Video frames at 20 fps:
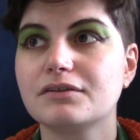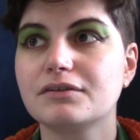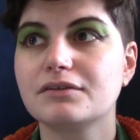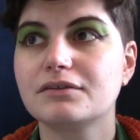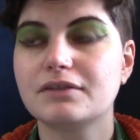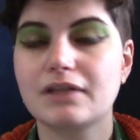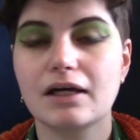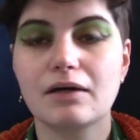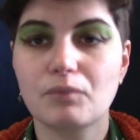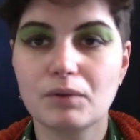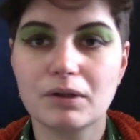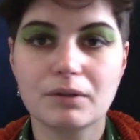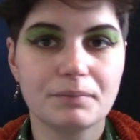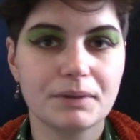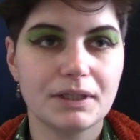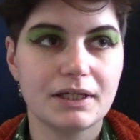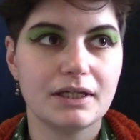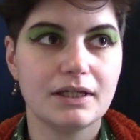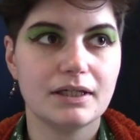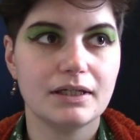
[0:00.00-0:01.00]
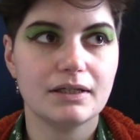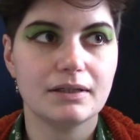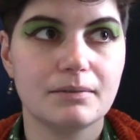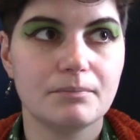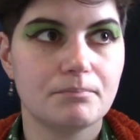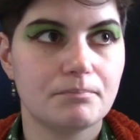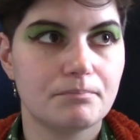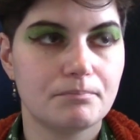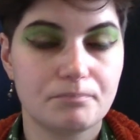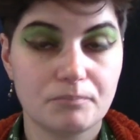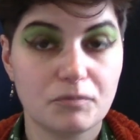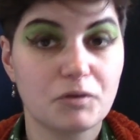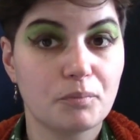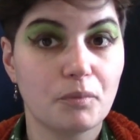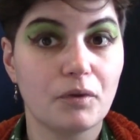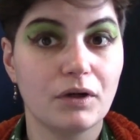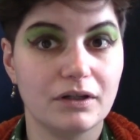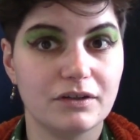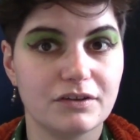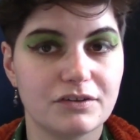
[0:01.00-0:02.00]
there will be
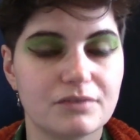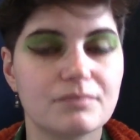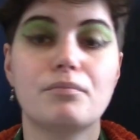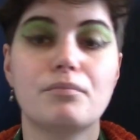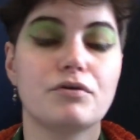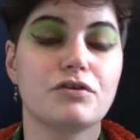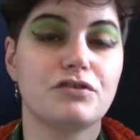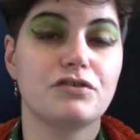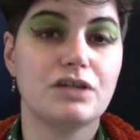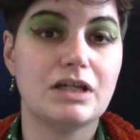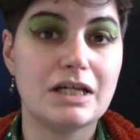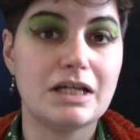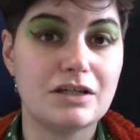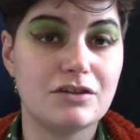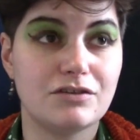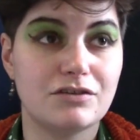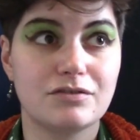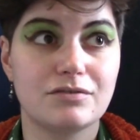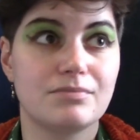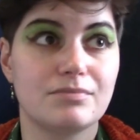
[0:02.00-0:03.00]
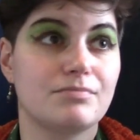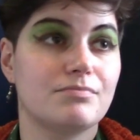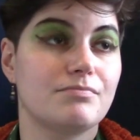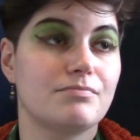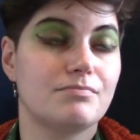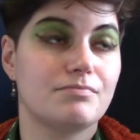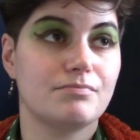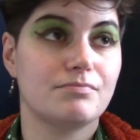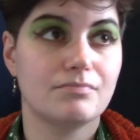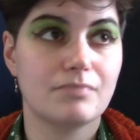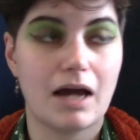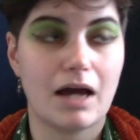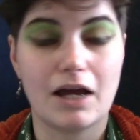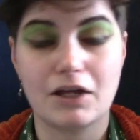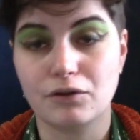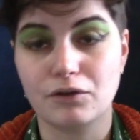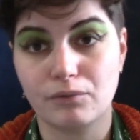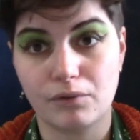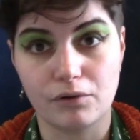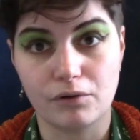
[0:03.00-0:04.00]
spoilers. Proceed
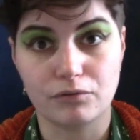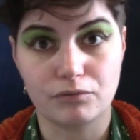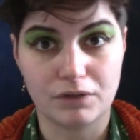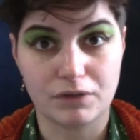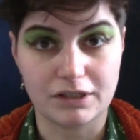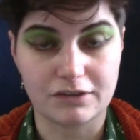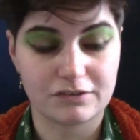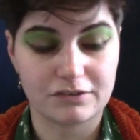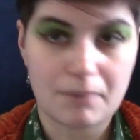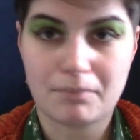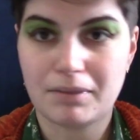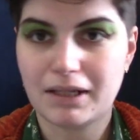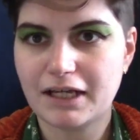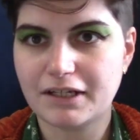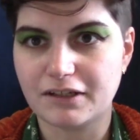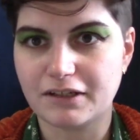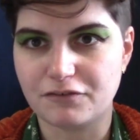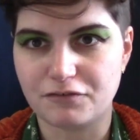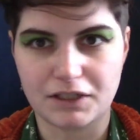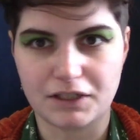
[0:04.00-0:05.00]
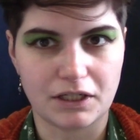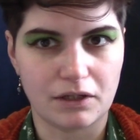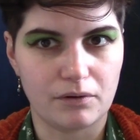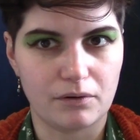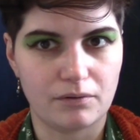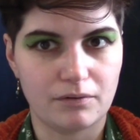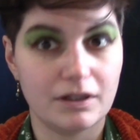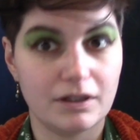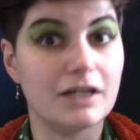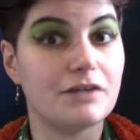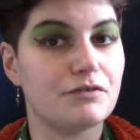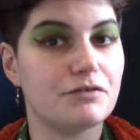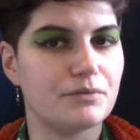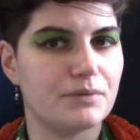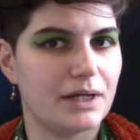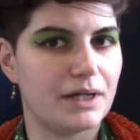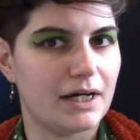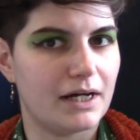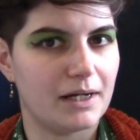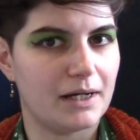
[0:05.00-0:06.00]
at your own risk. Play this video if you
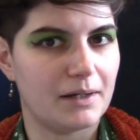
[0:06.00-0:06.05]
dare.